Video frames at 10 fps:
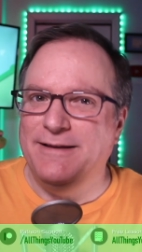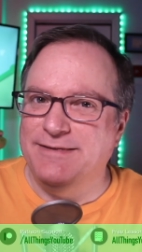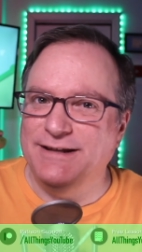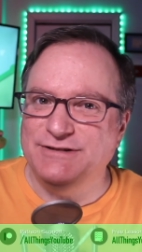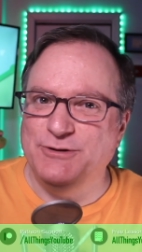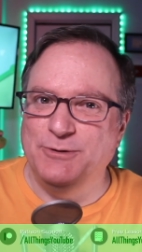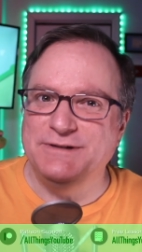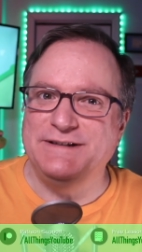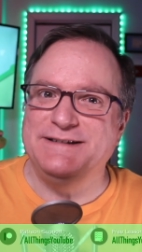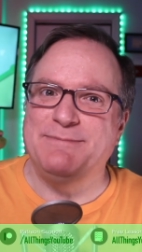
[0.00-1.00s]
This
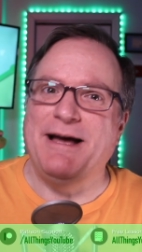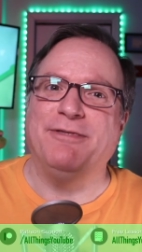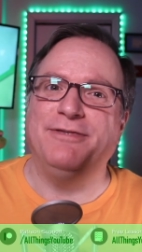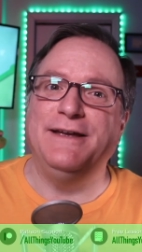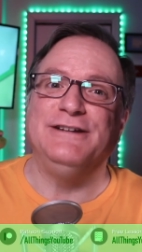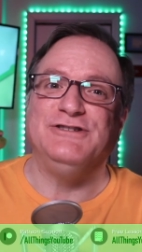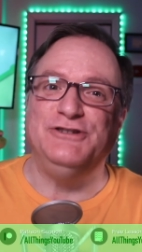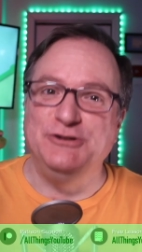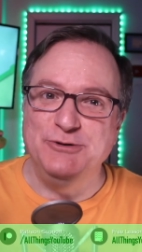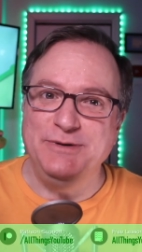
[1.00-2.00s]
course is about things
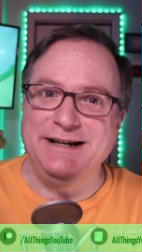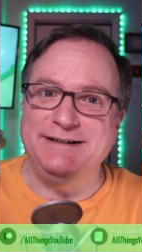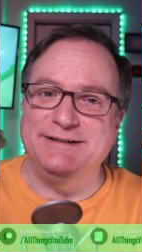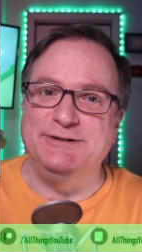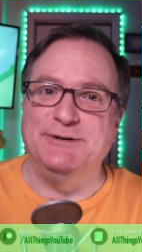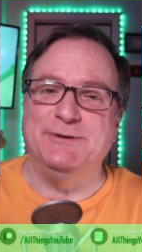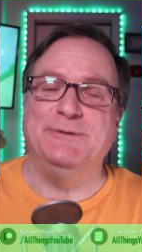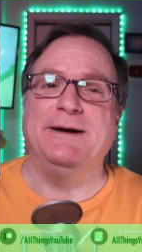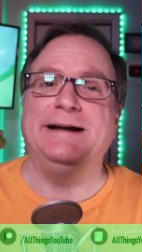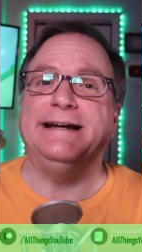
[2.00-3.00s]
you need to do,